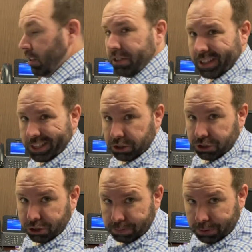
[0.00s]
Things are
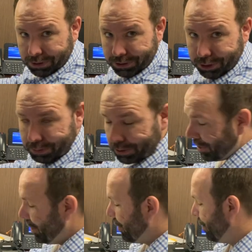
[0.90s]
super, super
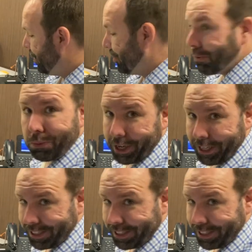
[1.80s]
secure, which is great.